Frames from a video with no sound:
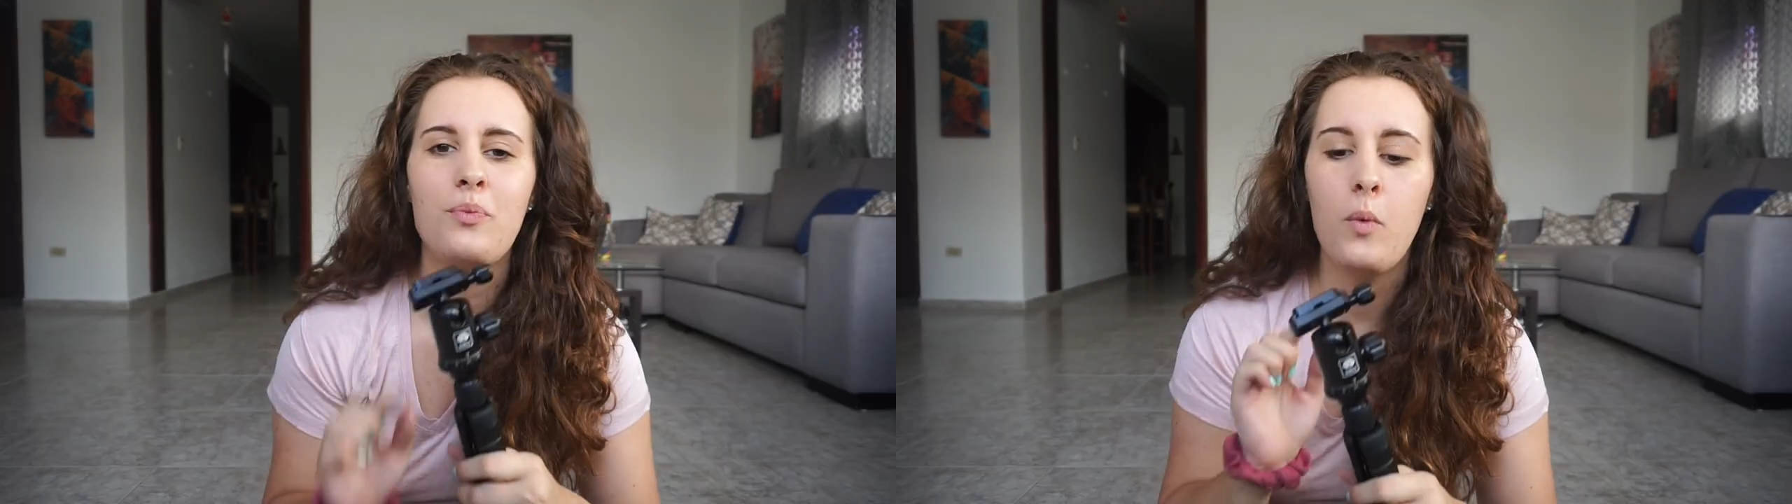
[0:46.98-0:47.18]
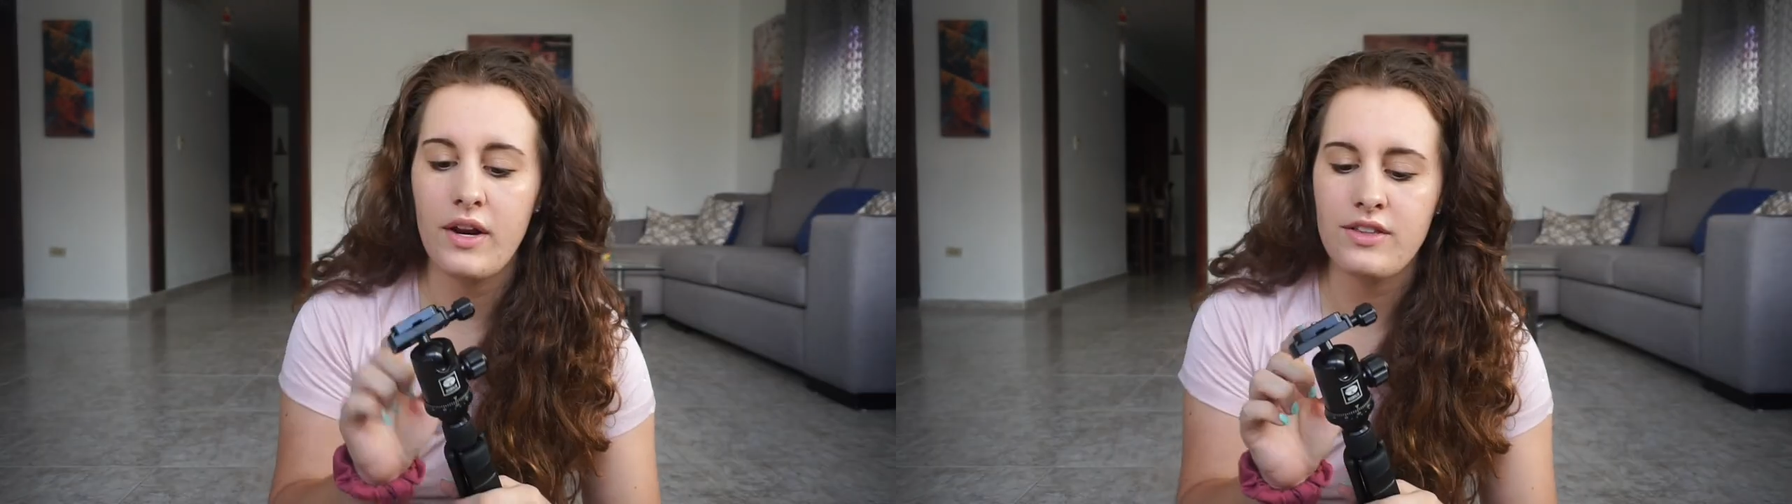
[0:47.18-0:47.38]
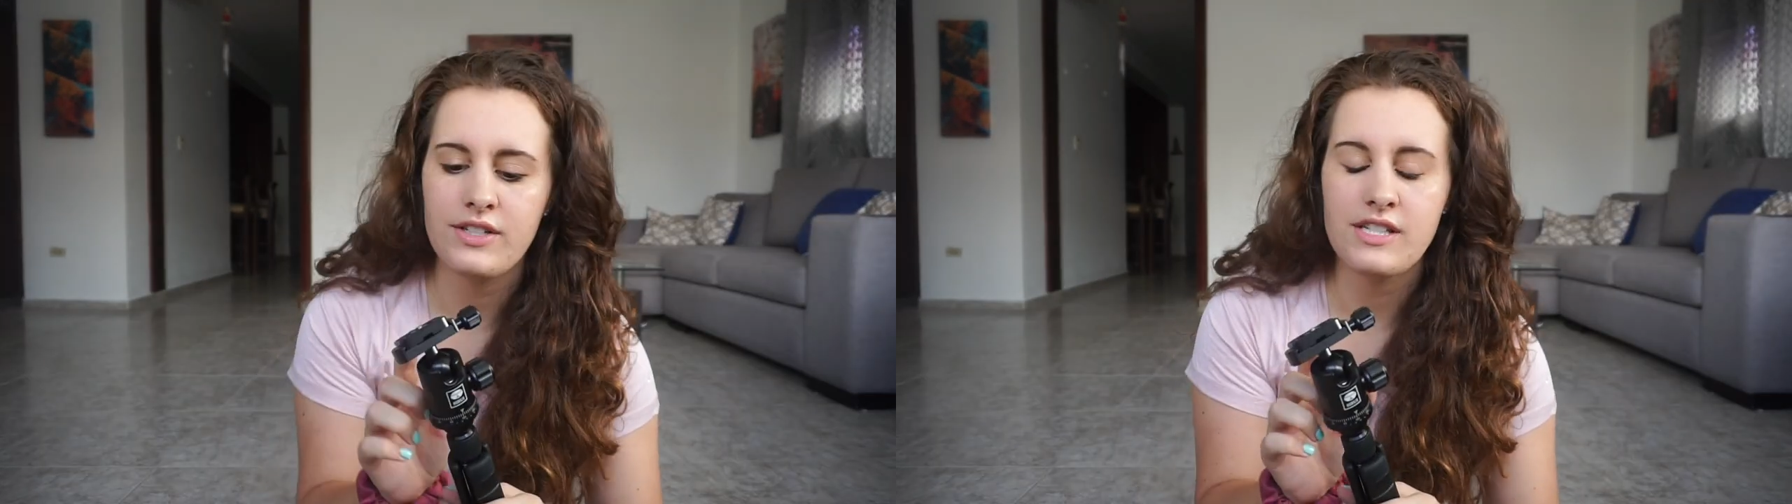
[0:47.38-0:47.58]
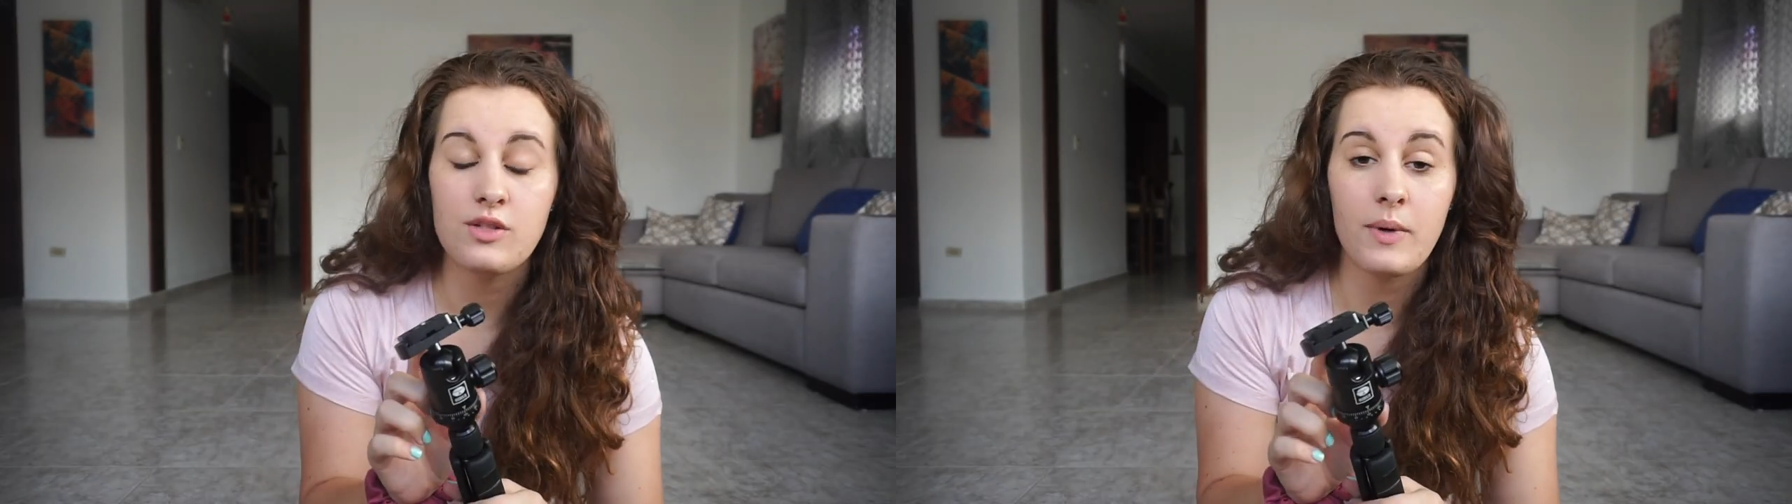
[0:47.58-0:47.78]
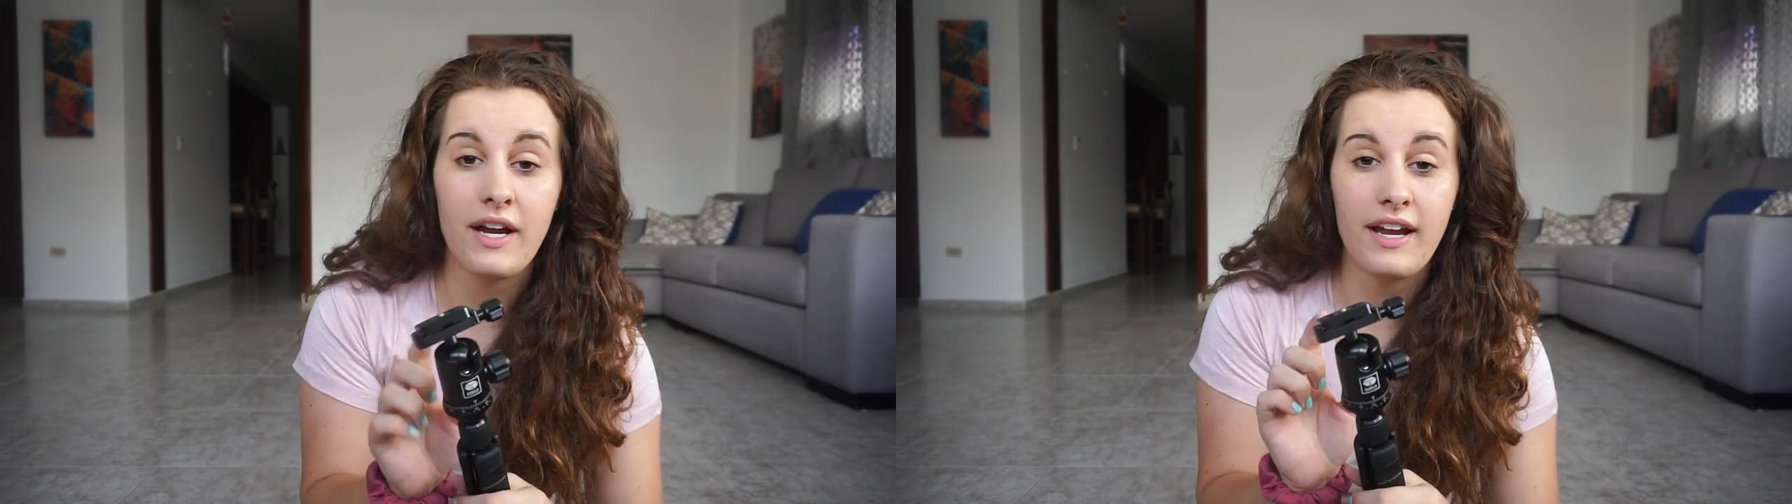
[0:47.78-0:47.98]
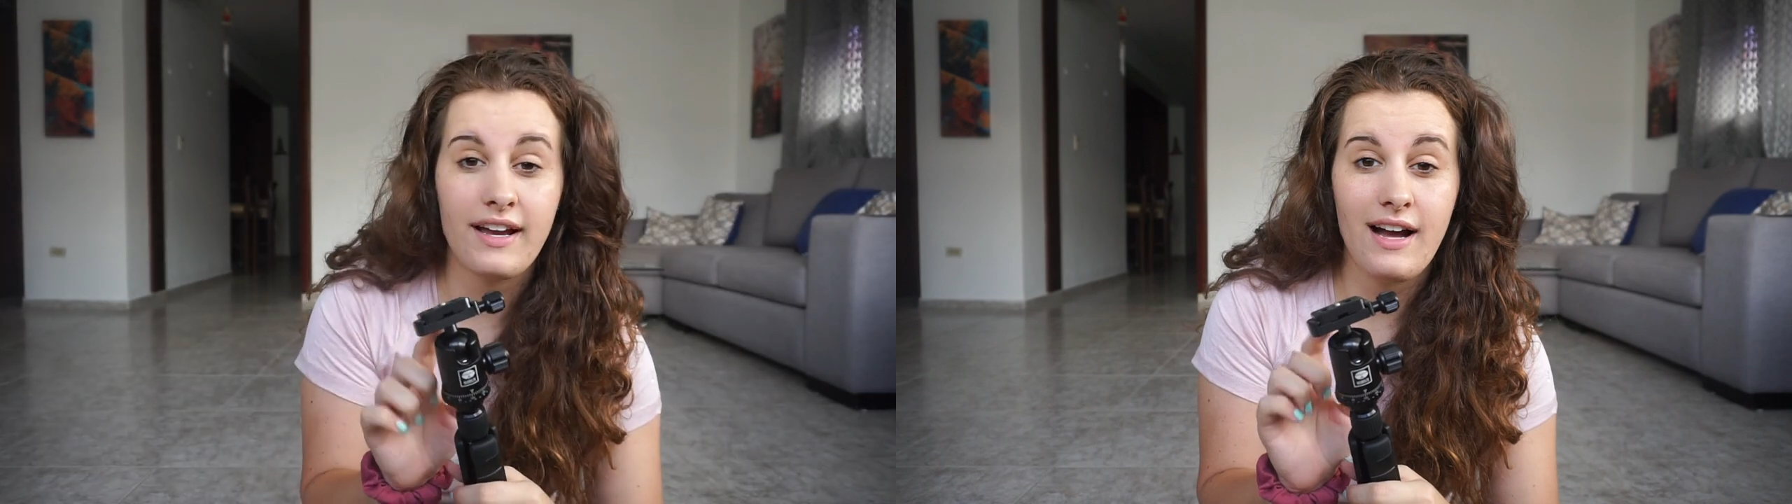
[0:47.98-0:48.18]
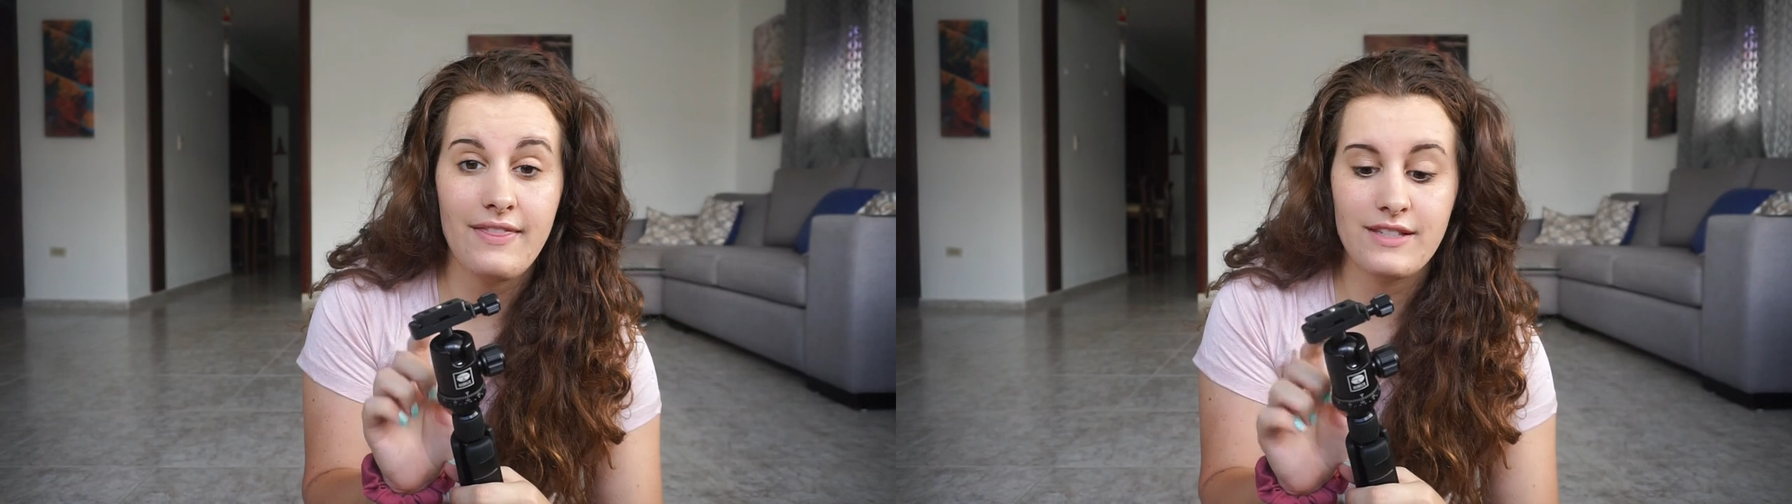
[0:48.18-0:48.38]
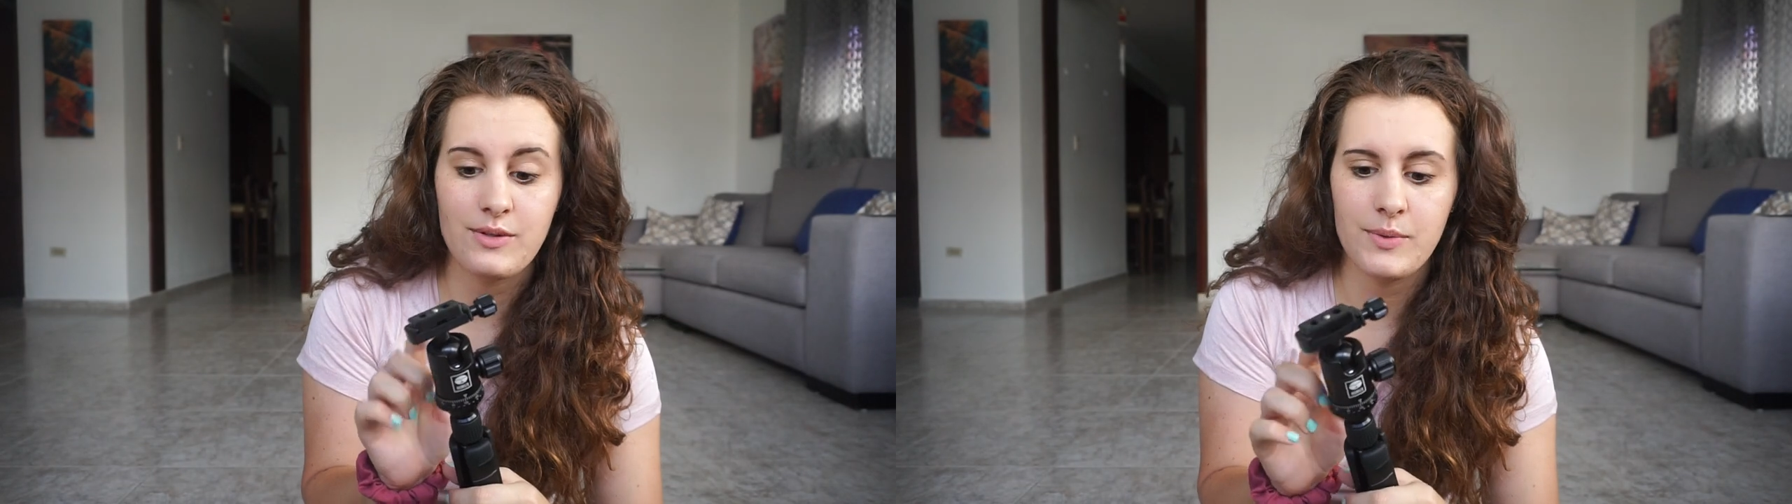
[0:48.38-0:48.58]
One of the reasons why I got this